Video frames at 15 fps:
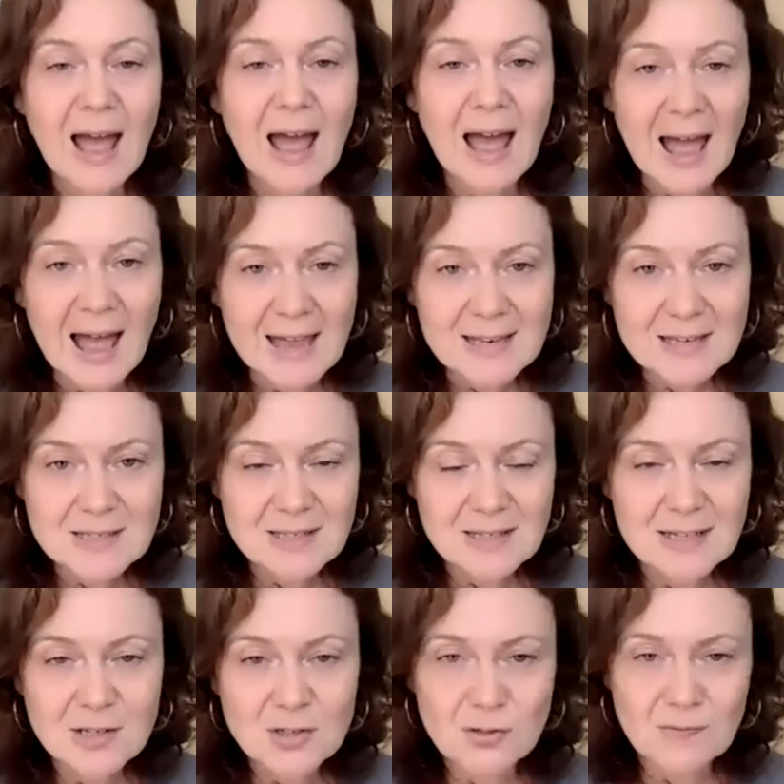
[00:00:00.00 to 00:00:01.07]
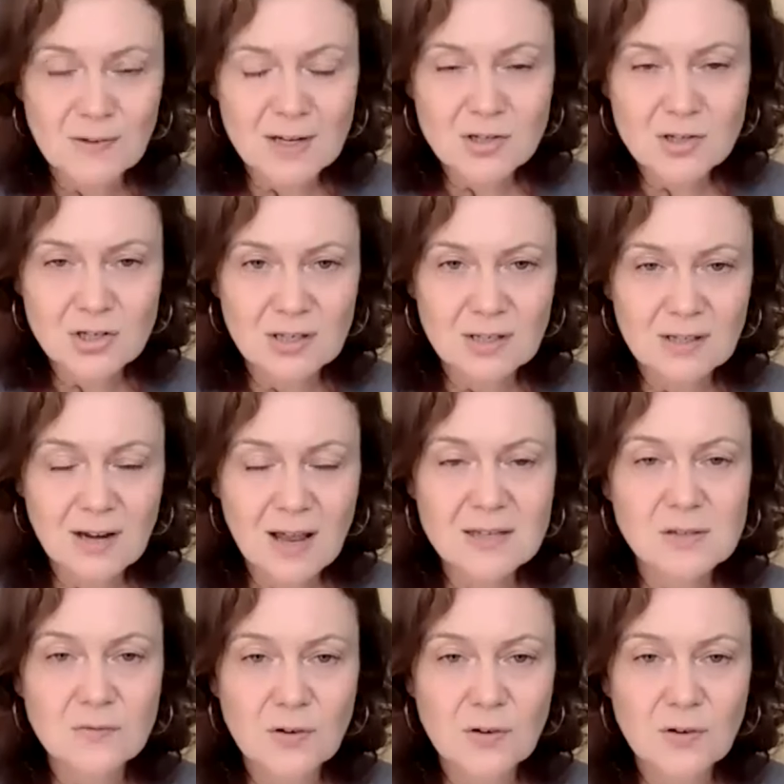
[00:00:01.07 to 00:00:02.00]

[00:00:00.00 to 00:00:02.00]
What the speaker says: and an intervention as a